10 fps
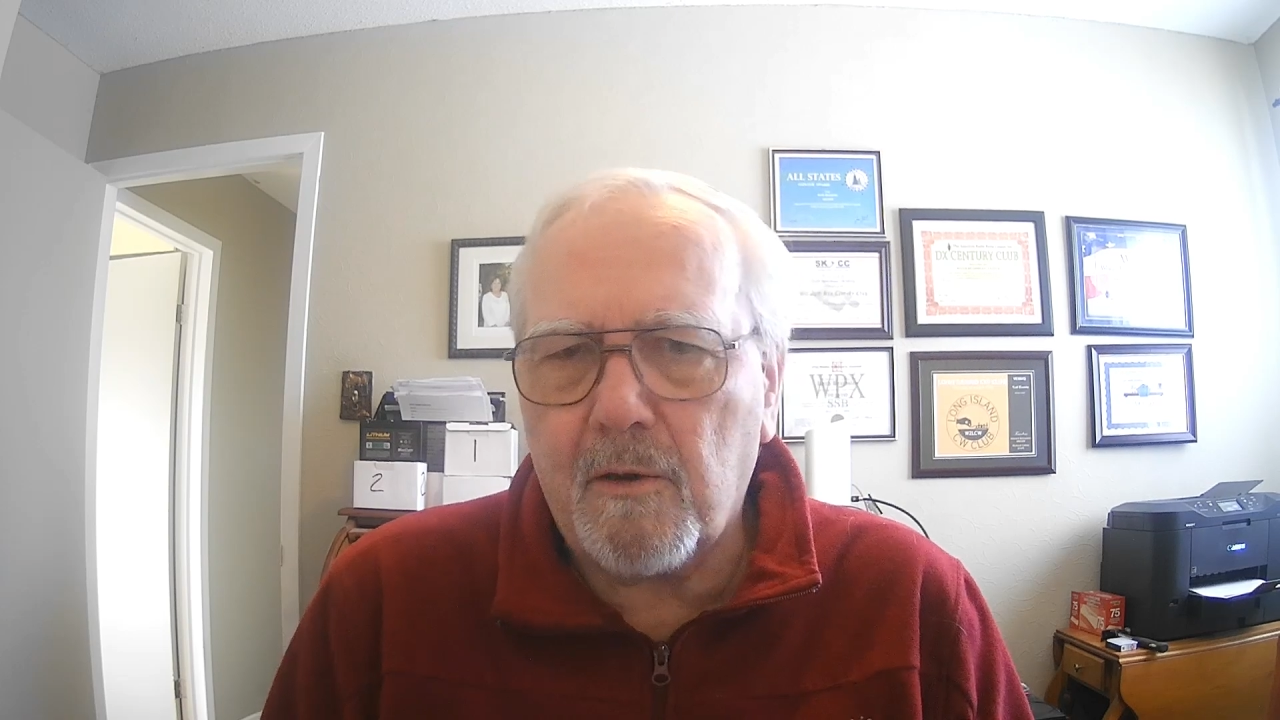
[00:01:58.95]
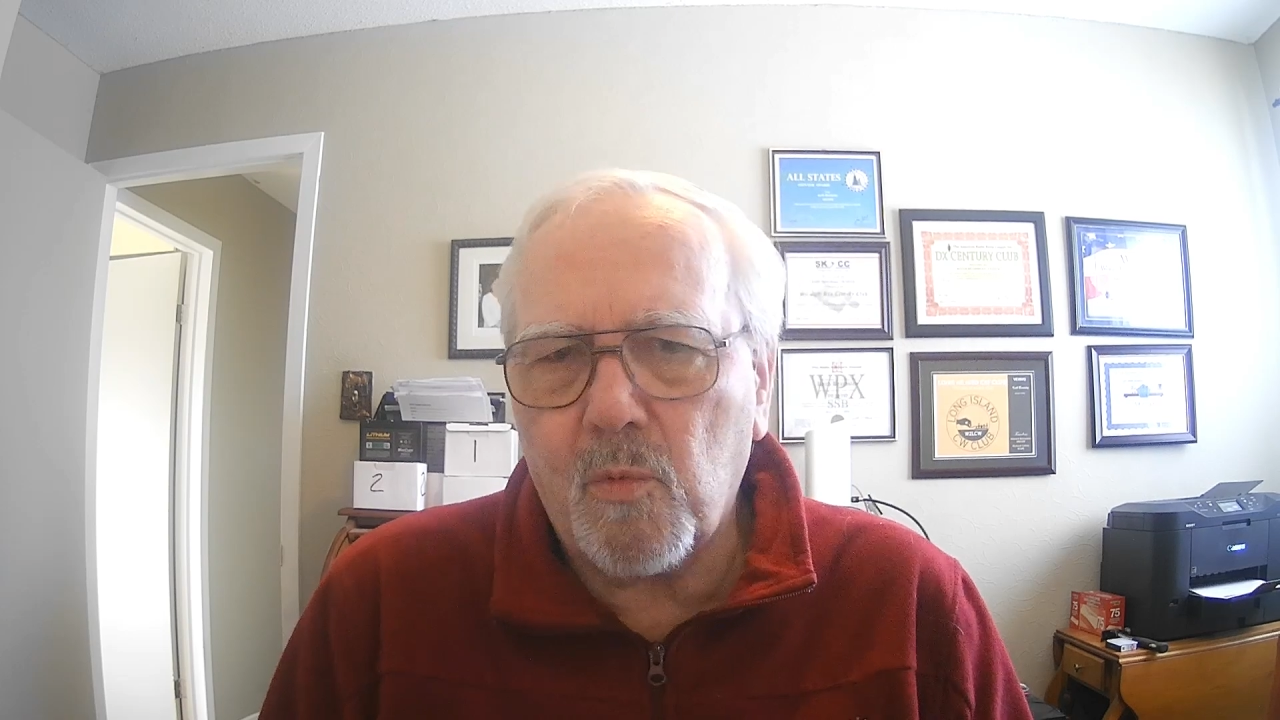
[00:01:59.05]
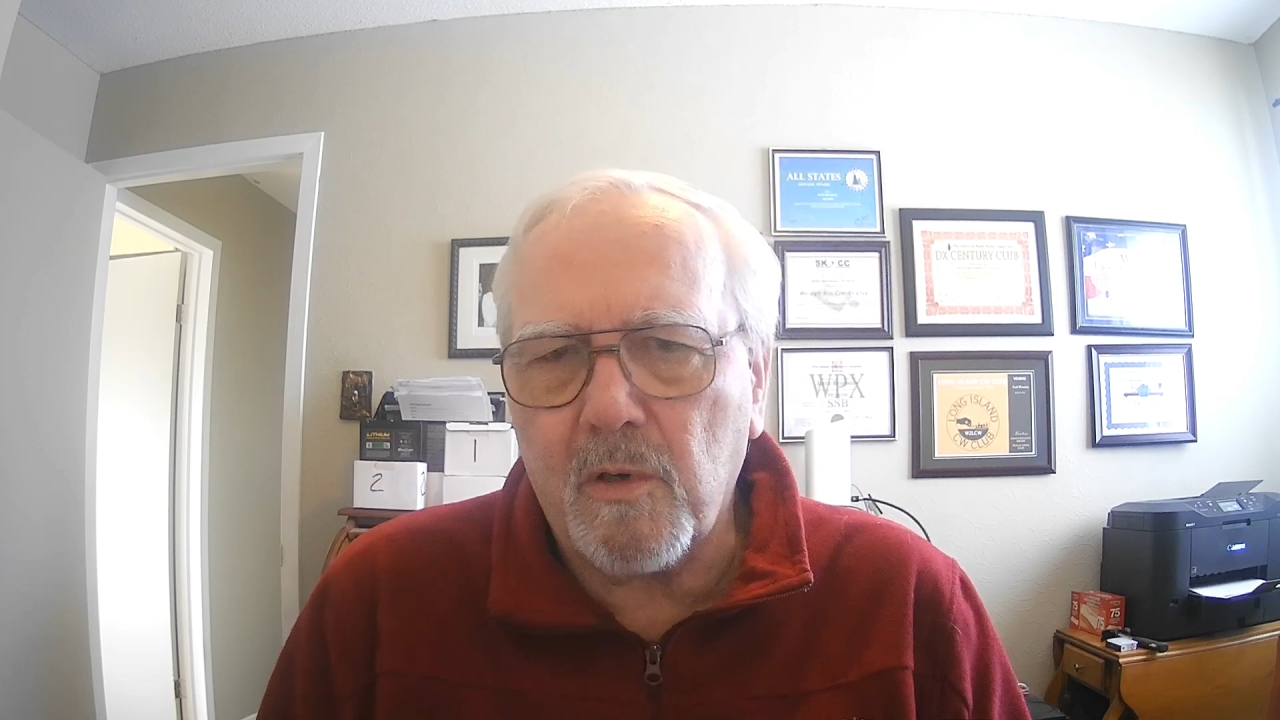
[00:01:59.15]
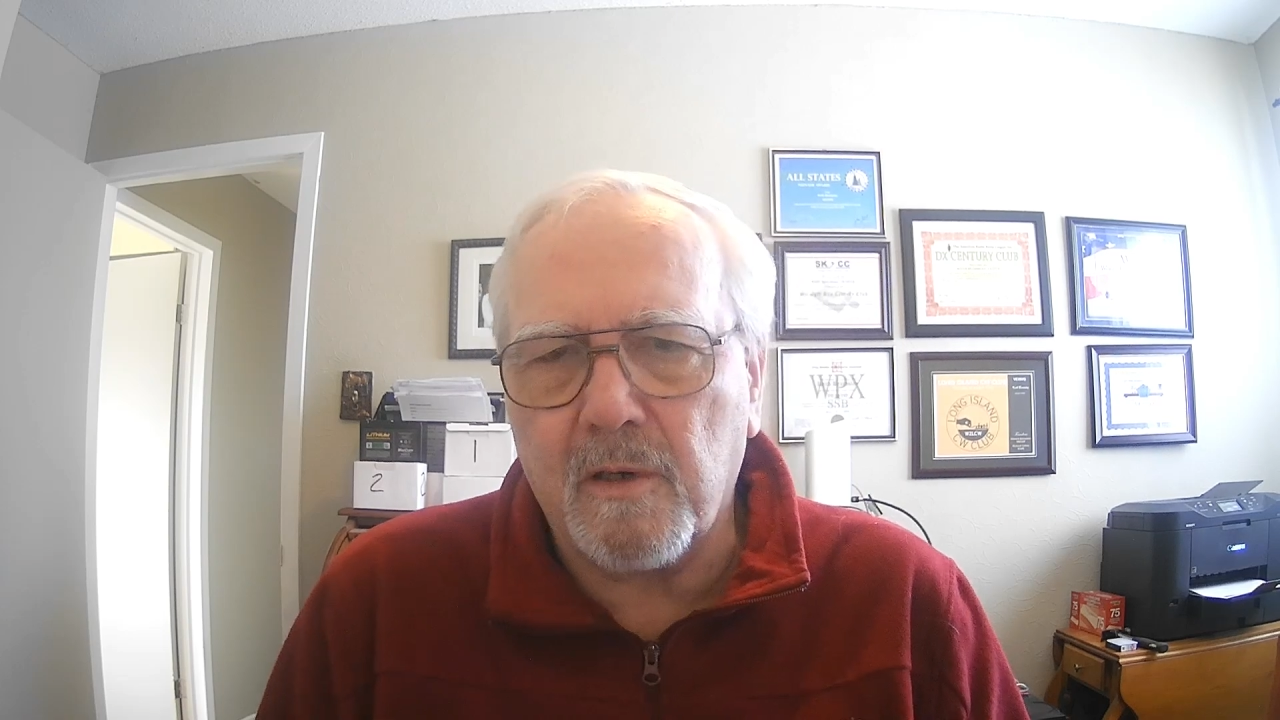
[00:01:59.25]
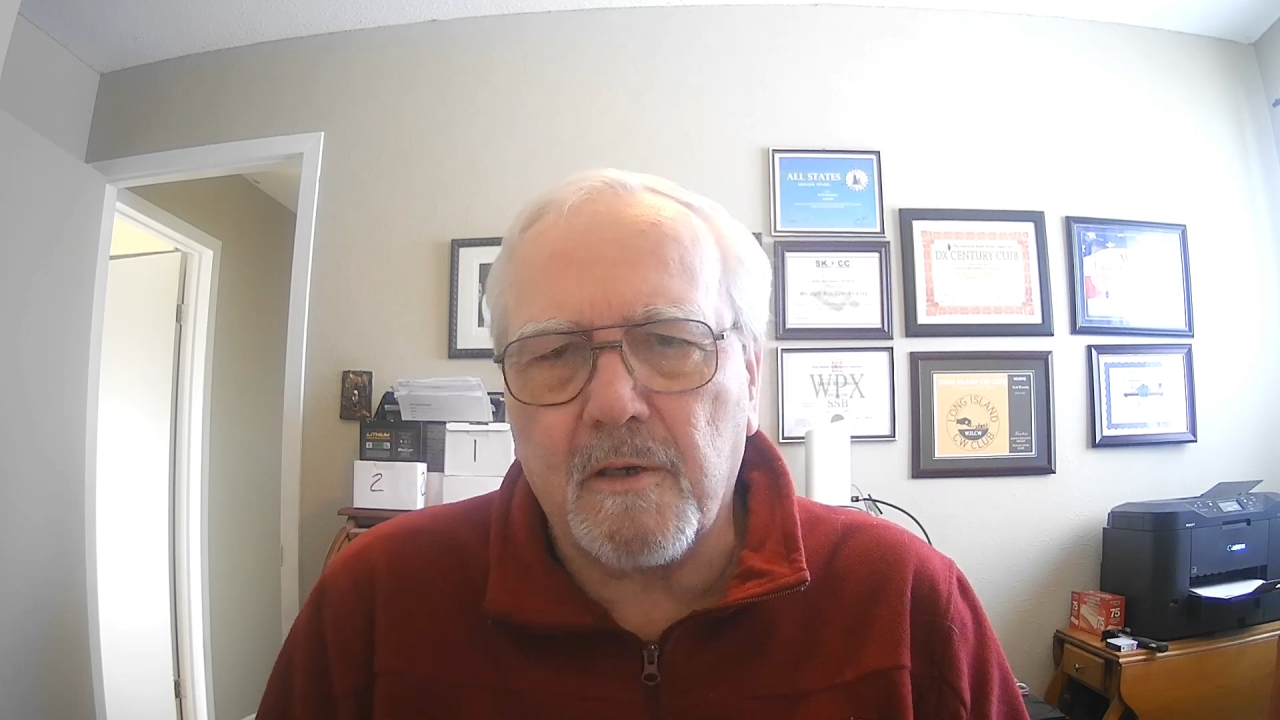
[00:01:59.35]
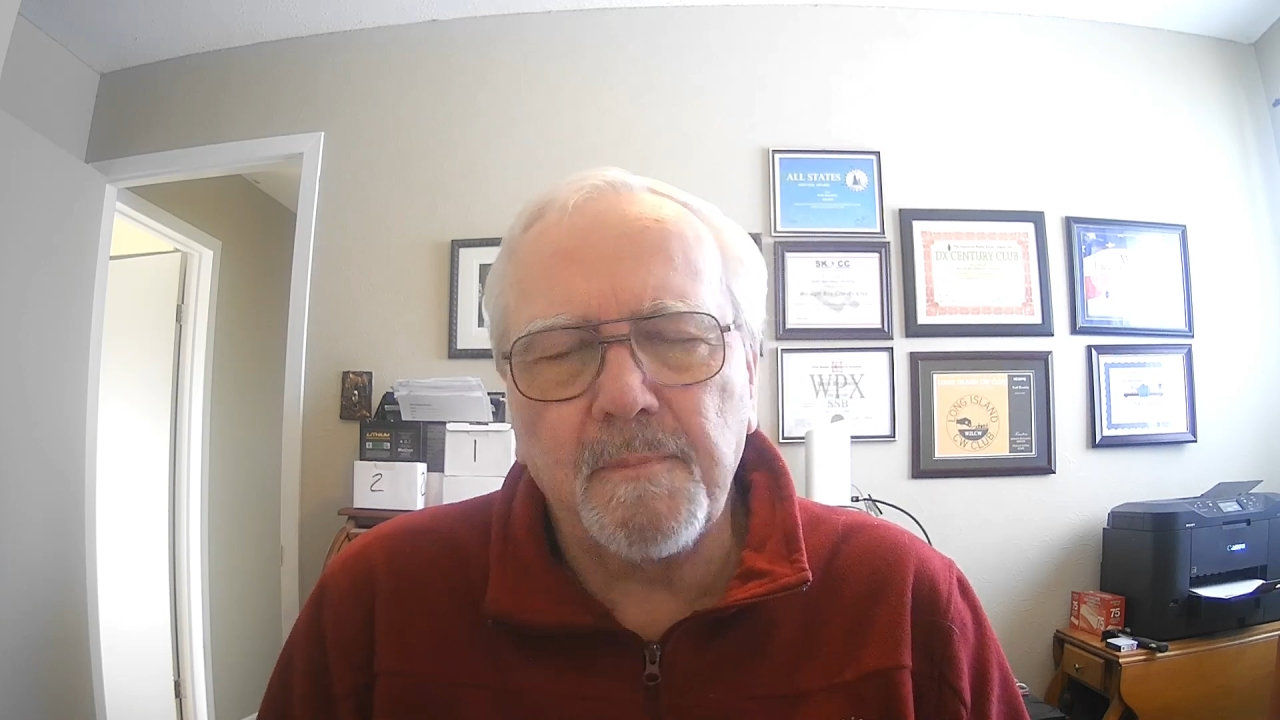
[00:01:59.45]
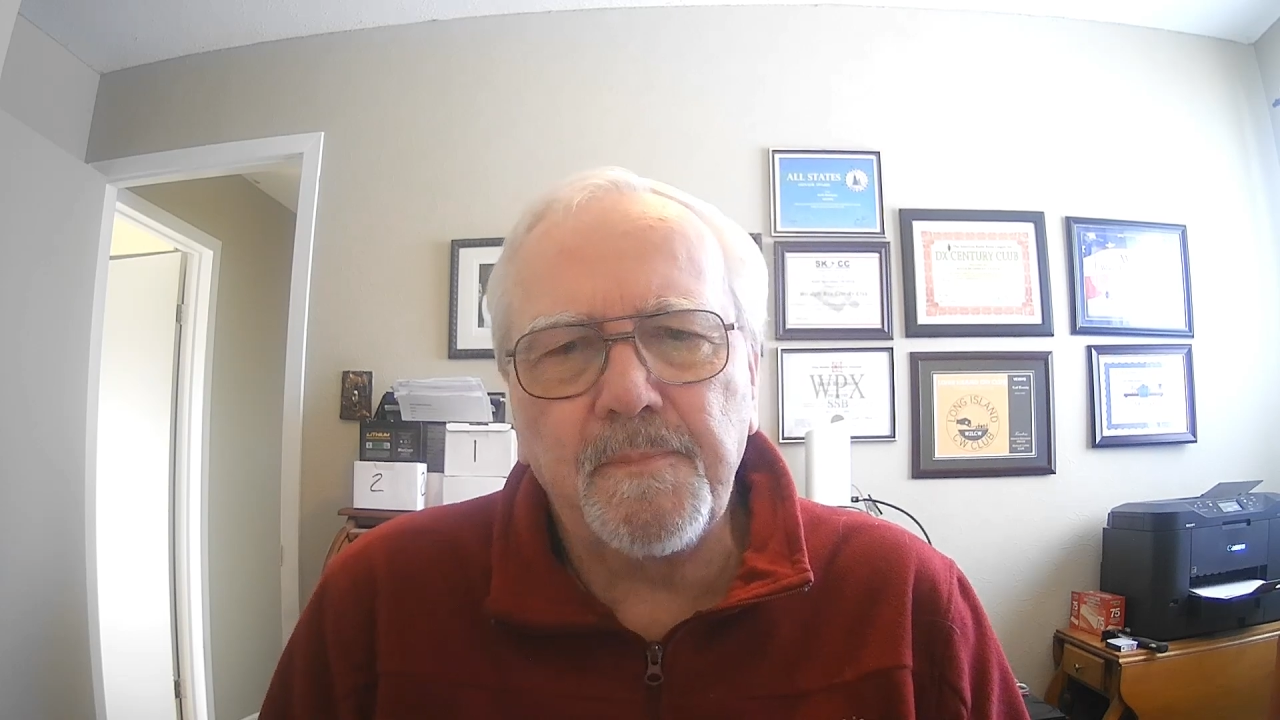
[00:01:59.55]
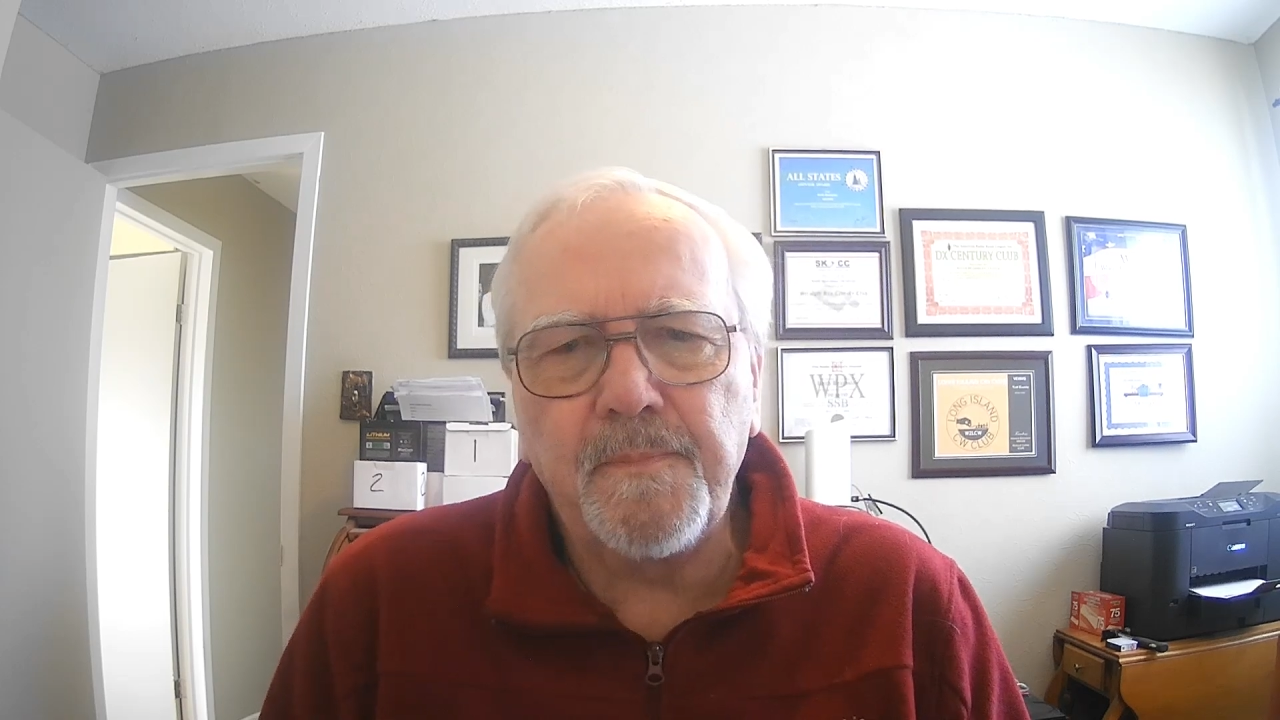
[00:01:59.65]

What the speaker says: all work.